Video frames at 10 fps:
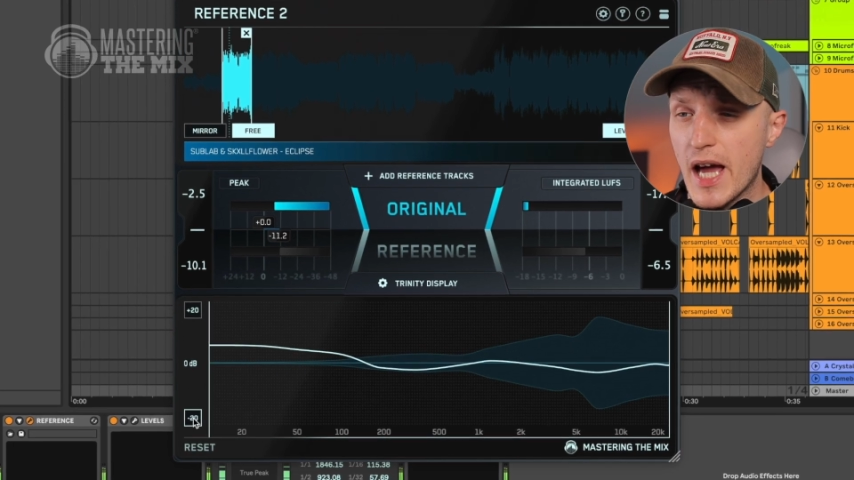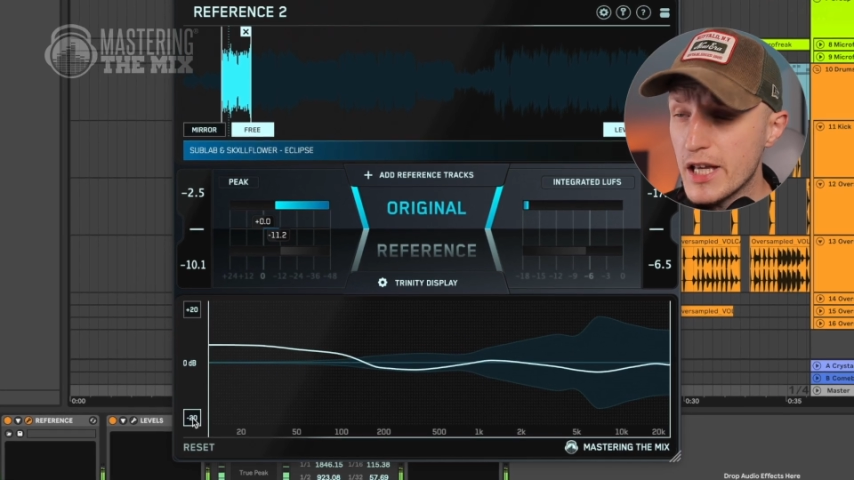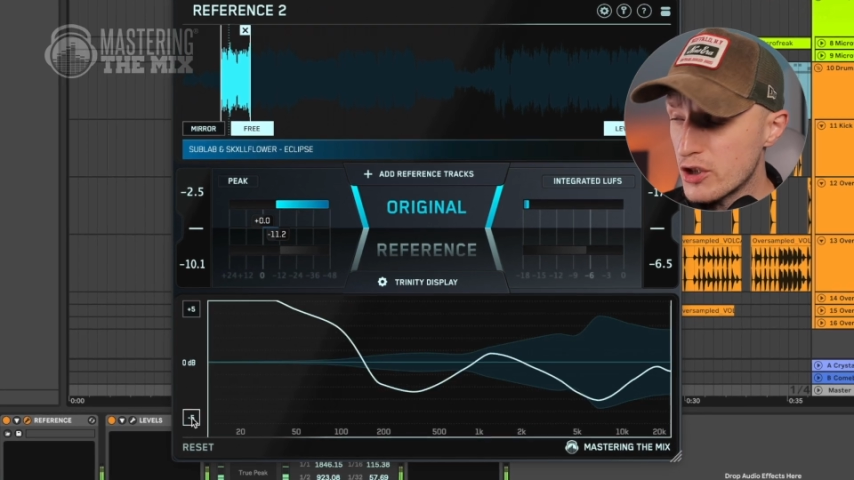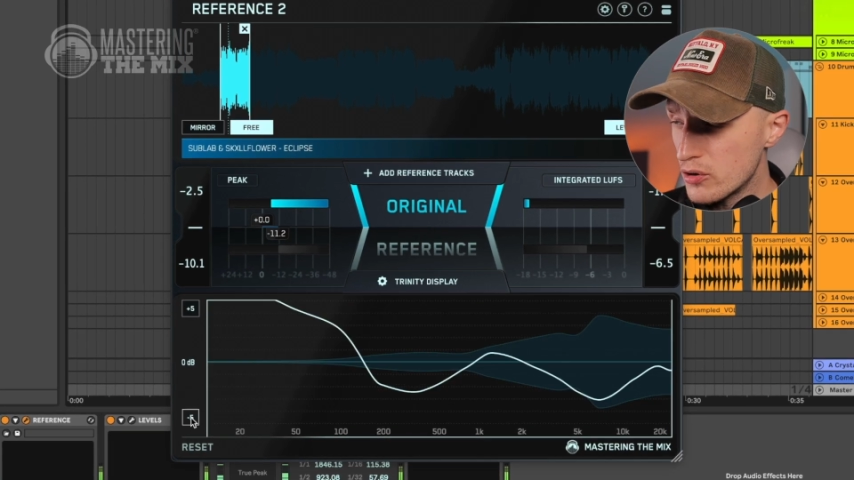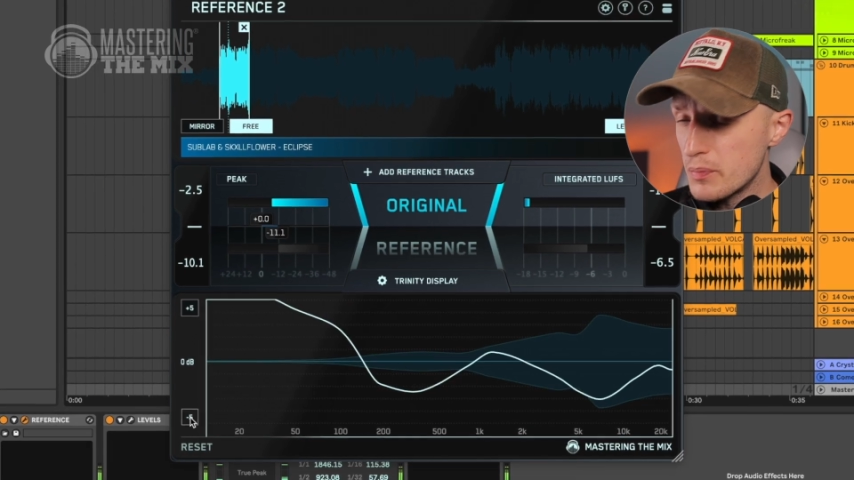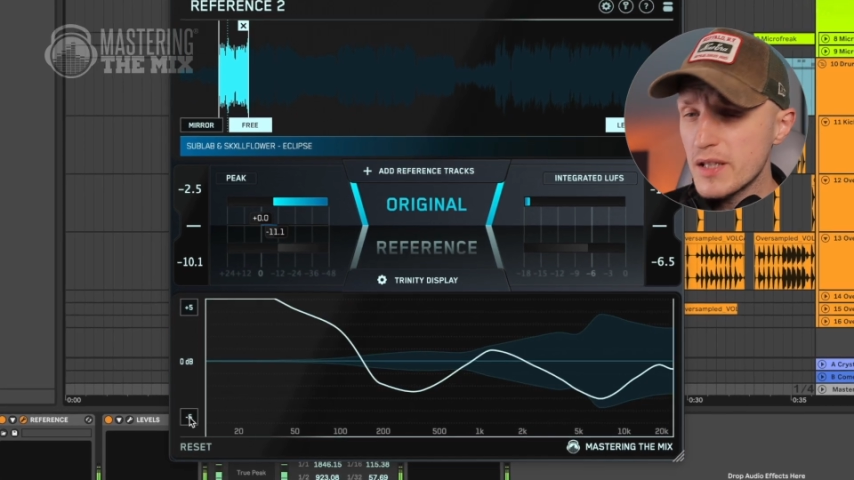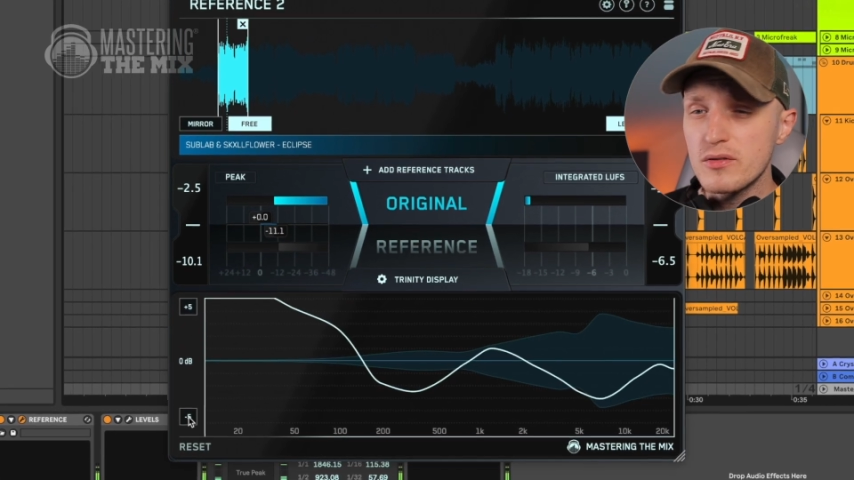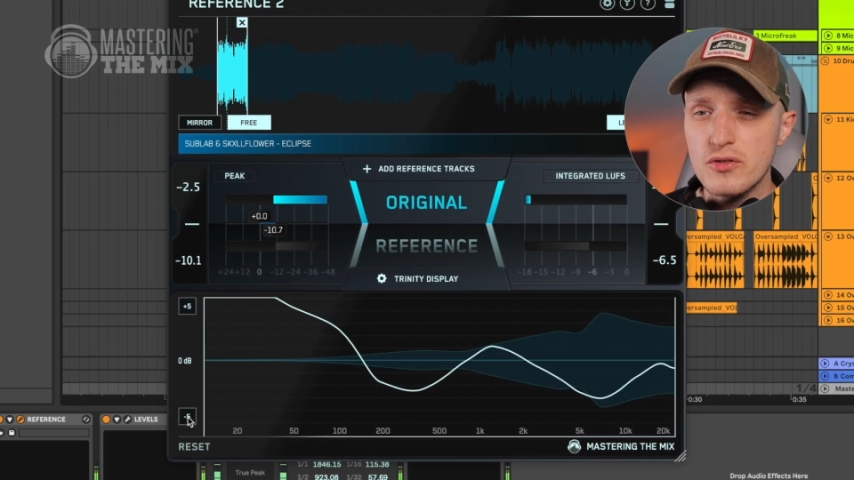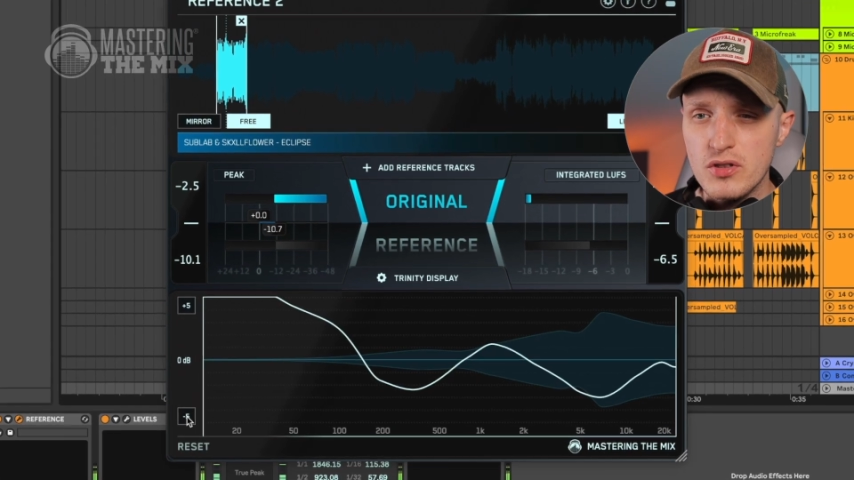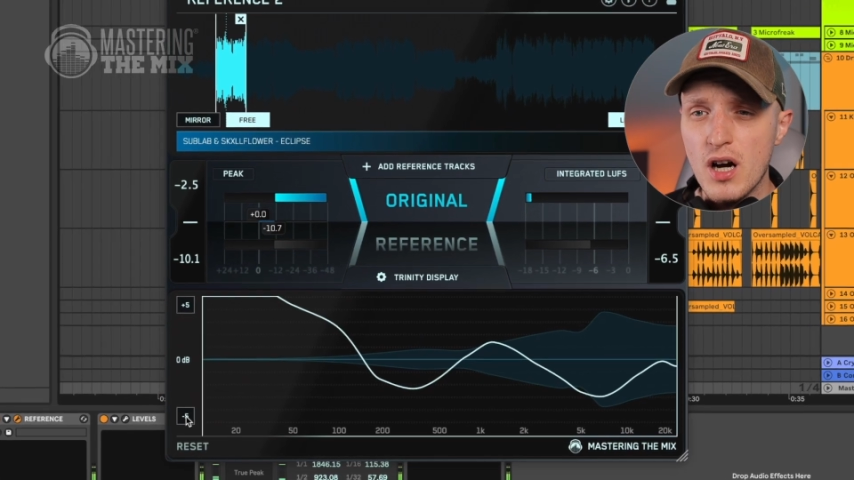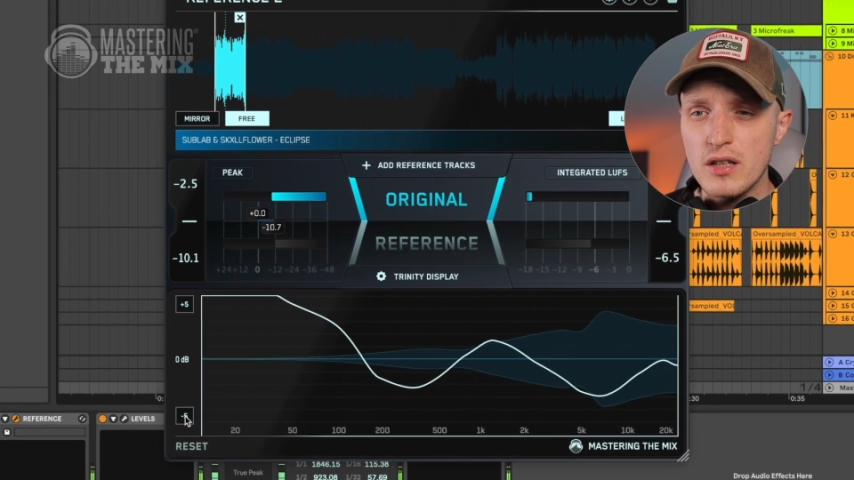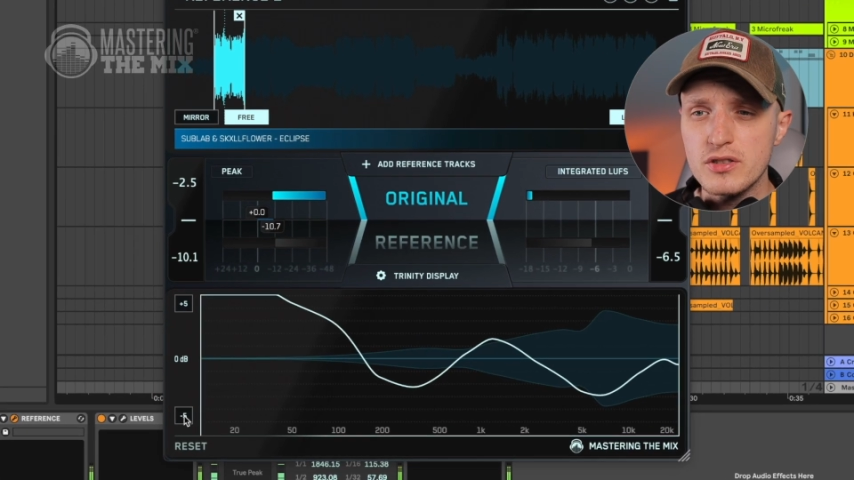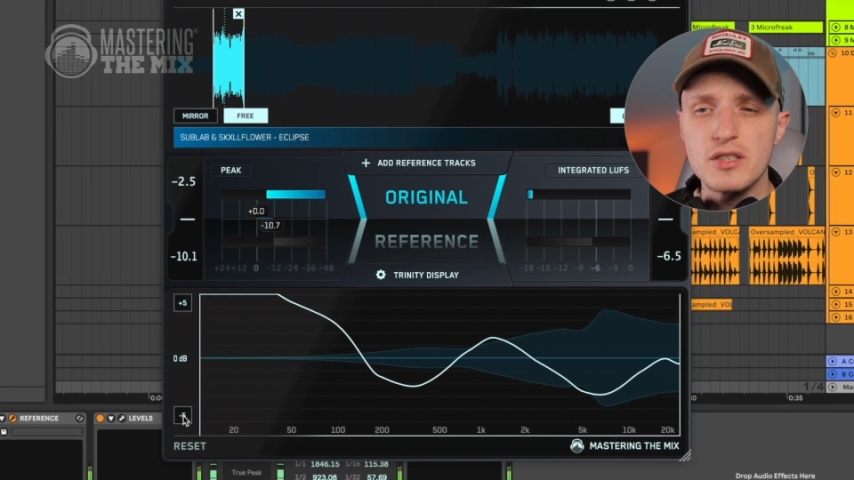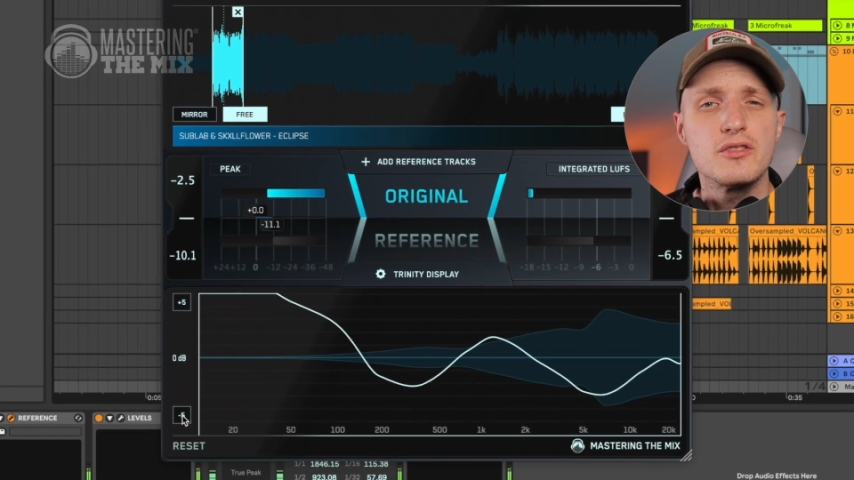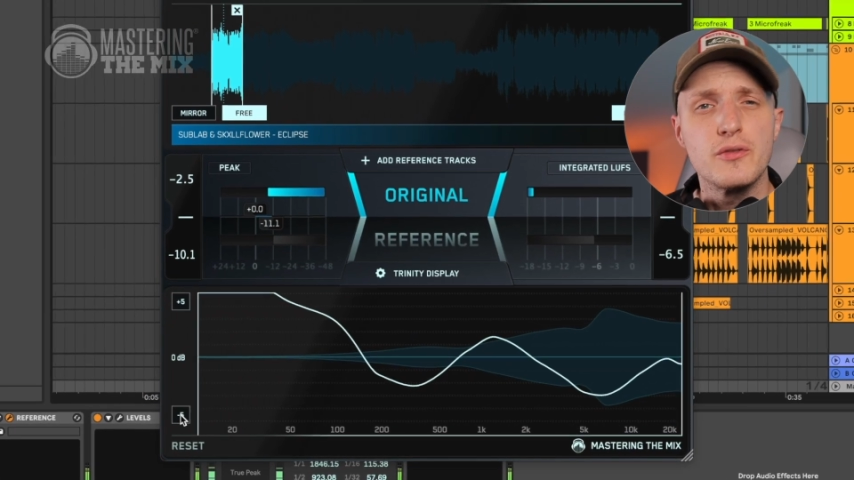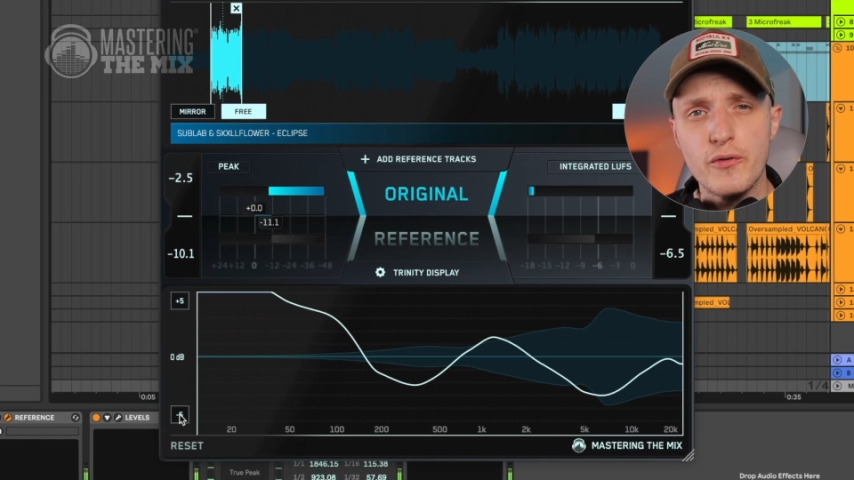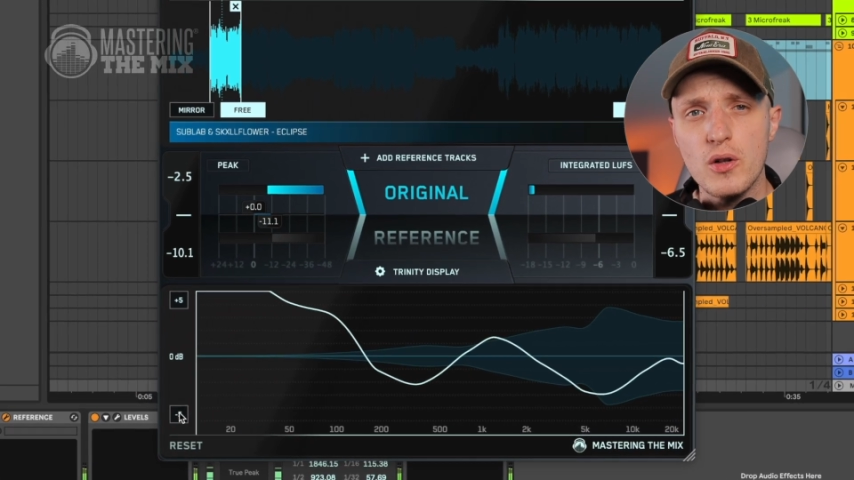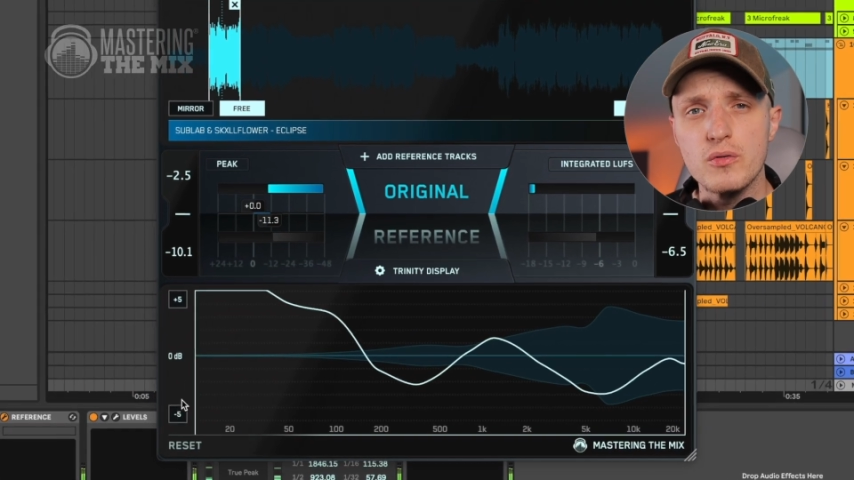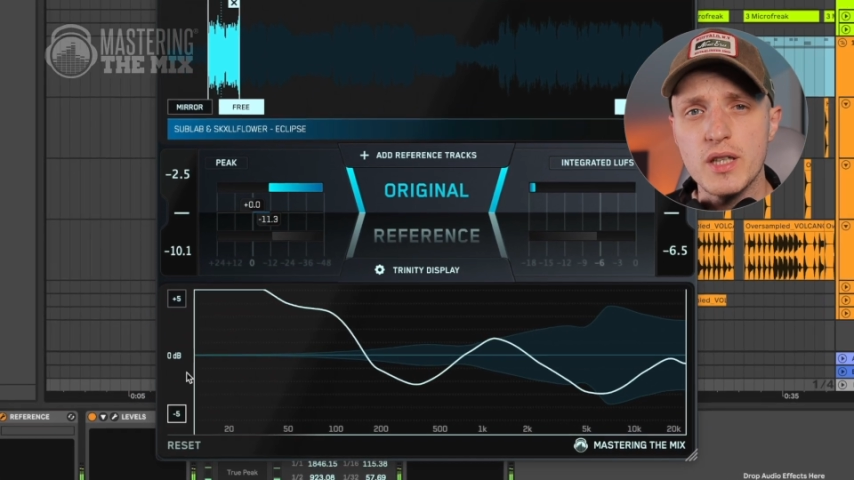a good place to start is to follow the